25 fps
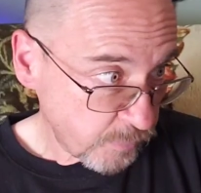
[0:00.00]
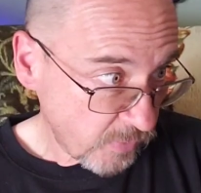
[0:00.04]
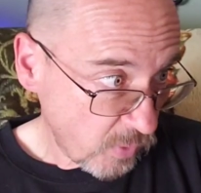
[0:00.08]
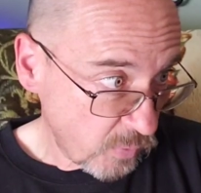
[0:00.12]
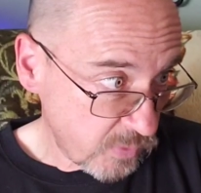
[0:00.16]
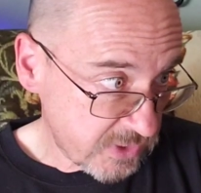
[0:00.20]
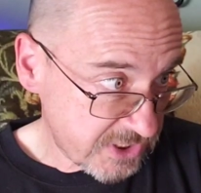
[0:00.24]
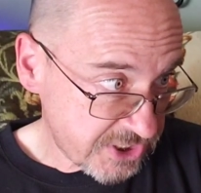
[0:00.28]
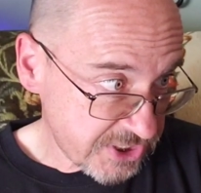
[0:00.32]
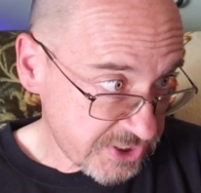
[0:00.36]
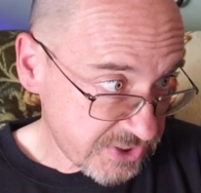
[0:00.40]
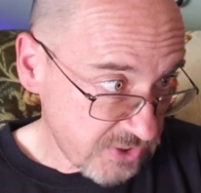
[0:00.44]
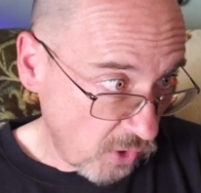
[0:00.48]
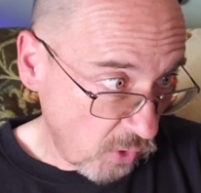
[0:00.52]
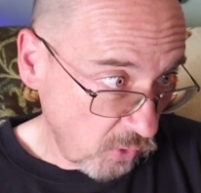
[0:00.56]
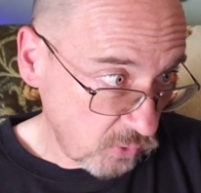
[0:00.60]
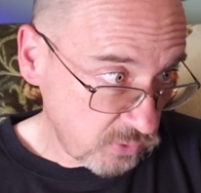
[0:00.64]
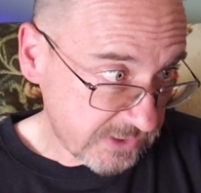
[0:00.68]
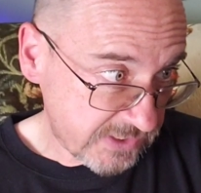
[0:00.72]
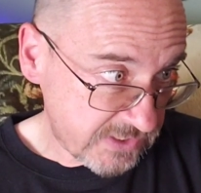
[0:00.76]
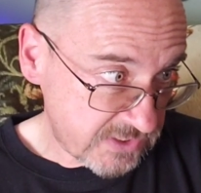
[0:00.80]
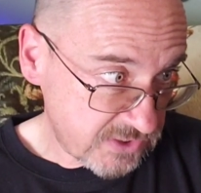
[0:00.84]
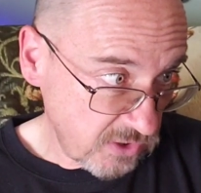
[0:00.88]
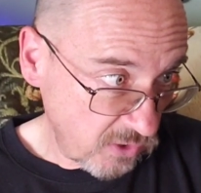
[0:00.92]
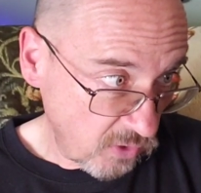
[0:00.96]
which is
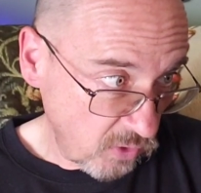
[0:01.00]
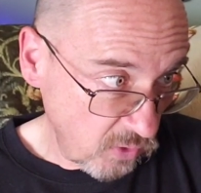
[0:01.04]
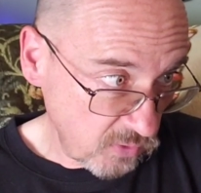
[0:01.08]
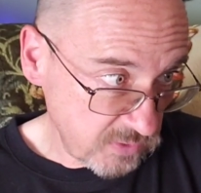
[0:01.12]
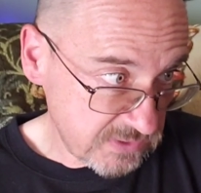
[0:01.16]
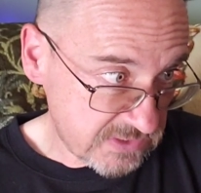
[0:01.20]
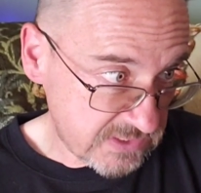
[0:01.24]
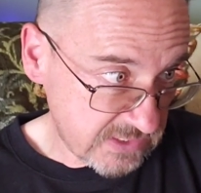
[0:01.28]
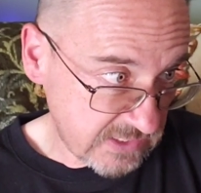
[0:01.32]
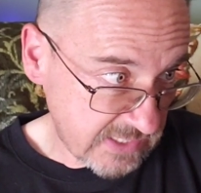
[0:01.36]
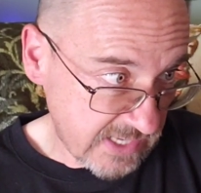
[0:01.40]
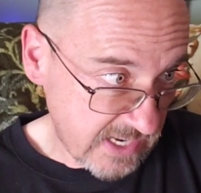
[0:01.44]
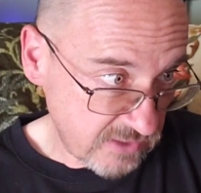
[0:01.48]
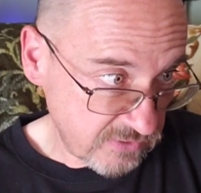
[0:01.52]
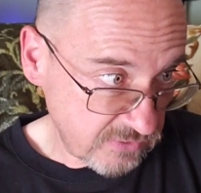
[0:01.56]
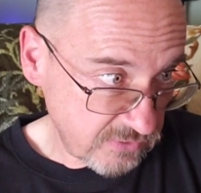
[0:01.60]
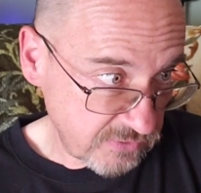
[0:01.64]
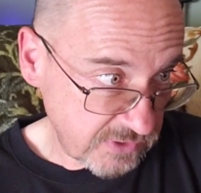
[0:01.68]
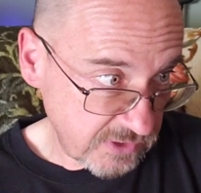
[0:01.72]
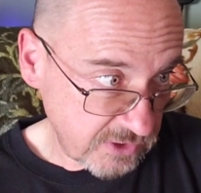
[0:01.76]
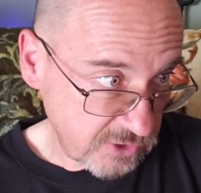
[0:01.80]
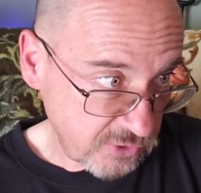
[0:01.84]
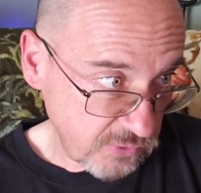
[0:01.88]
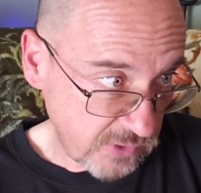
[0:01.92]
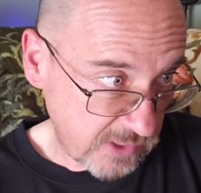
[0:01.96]
only to hold together
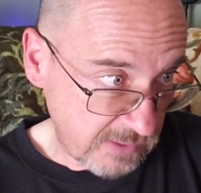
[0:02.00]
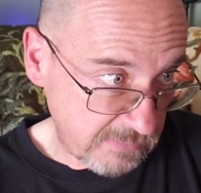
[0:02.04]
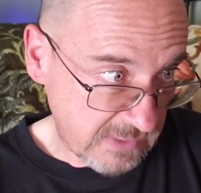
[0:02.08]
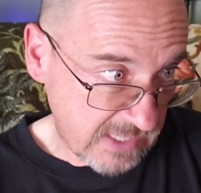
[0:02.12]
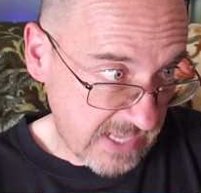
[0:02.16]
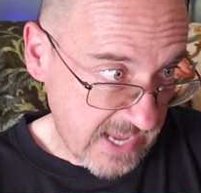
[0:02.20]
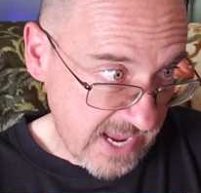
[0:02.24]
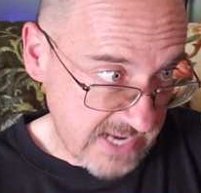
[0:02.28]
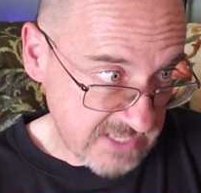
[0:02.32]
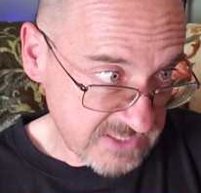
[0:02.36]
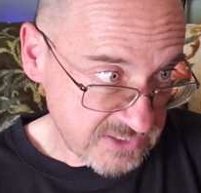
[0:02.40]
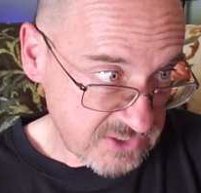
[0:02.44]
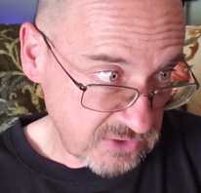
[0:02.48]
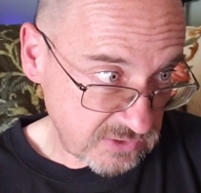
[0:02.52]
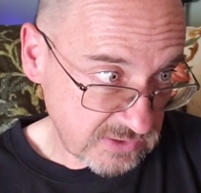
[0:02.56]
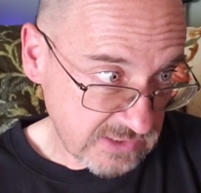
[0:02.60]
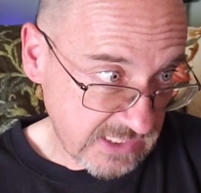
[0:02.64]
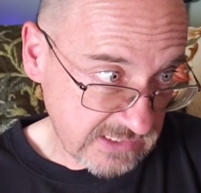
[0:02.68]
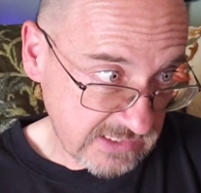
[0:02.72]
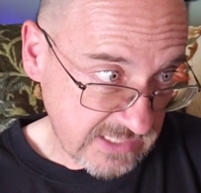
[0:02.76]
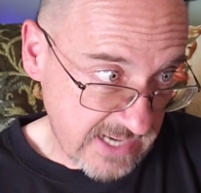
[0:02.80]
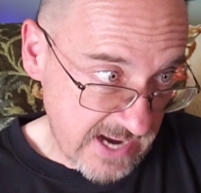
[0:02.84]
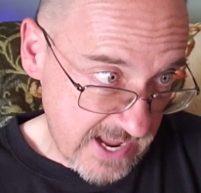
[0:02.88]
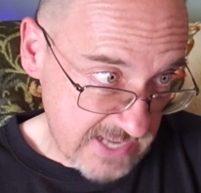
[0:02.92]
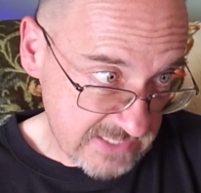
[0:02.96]
the creamy
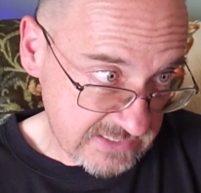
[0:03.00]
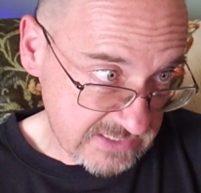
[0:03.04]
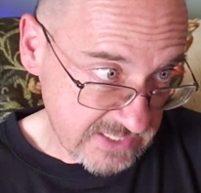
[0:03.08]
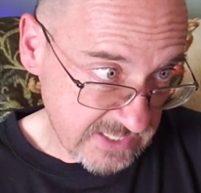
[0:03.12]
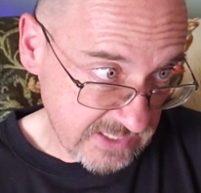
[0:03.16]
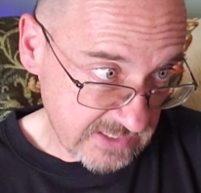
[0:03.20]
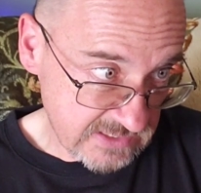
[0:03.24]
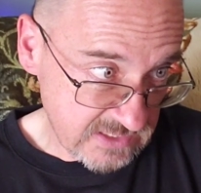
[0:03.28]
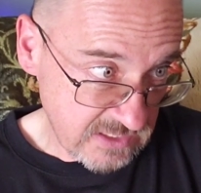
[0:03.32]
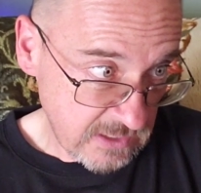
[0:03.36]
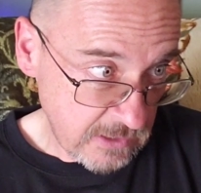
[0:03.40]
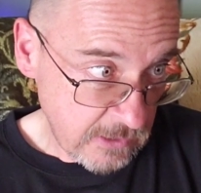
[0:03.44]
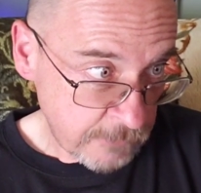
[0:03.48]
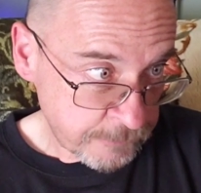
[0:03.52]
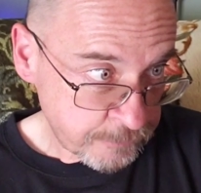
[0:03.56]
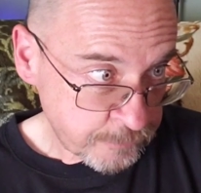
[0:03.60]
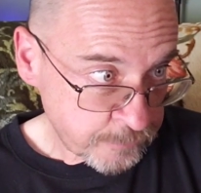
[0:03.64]
hazelnut content.